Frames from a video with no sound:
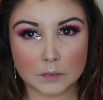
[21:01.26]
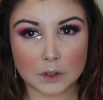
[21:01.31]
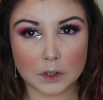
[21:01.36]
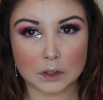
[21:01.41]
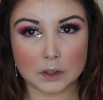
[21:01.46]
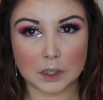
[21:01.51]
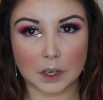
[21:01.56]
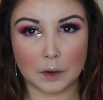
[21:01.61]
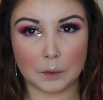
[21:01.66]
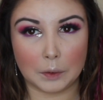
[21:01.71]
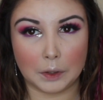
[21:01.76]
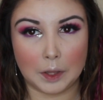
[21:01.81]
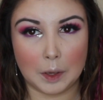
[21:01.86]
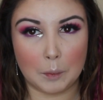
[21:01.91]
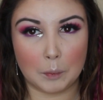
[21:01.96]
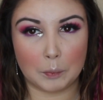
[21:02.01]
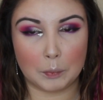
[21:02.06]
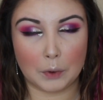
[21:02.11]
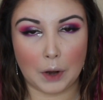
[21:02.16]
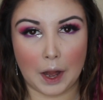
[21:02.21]
So it's going to really
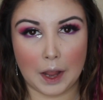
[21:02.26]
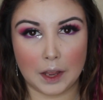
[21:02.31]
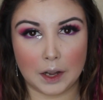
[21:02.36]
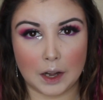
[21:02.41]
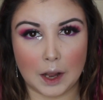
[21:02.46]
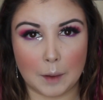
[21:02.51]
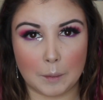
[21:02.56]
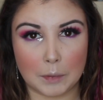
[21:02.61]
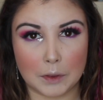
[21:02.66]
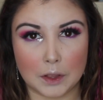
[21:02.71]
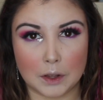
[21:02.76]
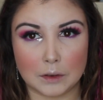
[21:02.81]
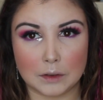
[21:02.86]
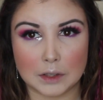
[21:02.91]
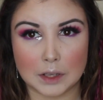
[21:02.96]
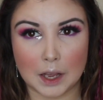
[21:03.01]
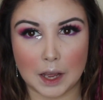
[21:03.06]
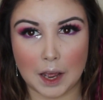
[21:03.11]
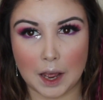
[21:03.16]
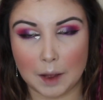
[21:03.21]
brighten up
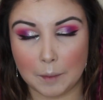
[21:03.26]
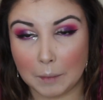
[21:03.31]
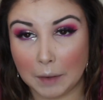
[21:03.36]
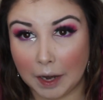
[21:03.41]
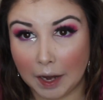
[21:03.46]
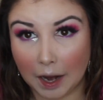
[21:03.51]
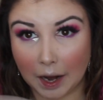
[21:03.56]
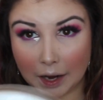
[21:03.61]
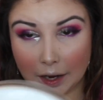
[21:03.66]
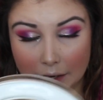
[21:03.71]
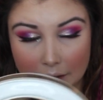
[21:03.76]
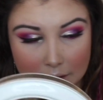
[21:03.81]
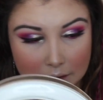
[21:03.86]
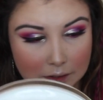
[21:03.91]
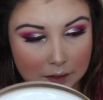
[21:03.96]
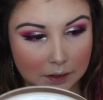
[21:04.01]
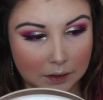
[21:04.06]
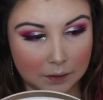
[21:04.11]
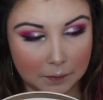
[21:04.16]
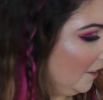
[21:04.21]
my eyes.